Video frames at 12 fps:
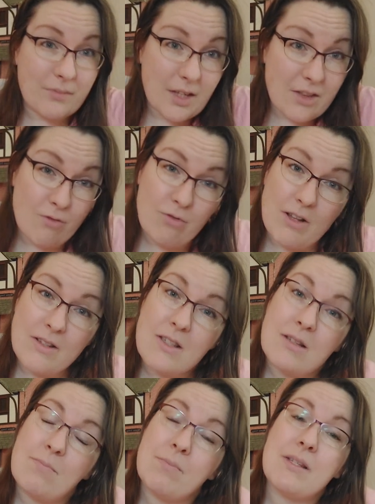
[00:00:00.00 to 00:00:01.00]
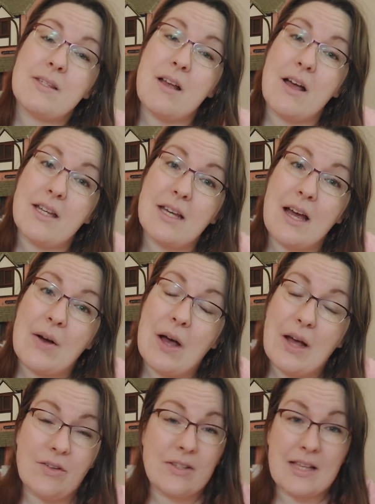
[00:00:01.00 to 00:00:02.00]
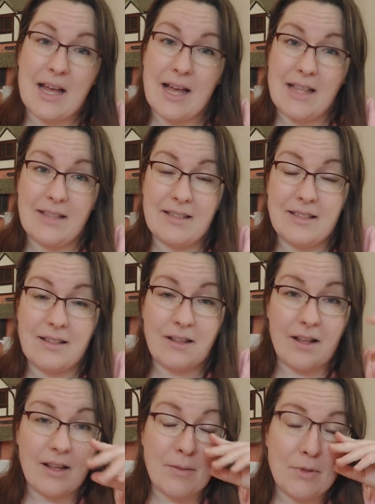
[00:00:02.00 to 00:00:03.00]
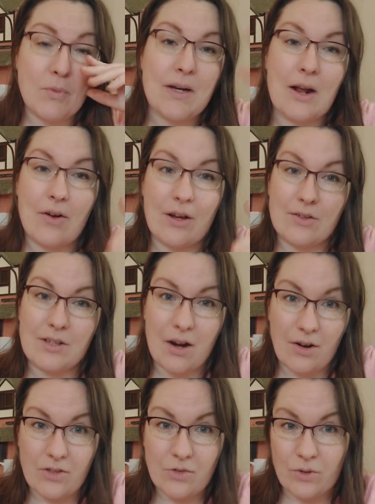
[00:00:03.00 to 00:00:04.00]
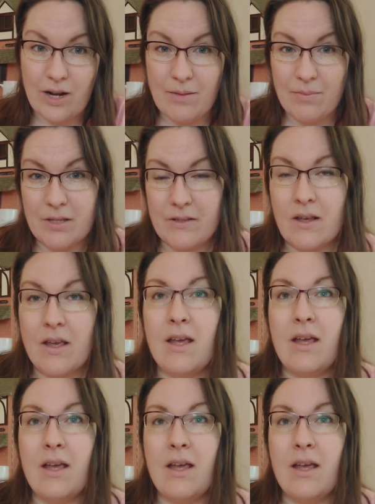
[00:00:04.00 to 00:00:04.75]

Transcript: that runs beside our house and in between our house and our next door neighbours,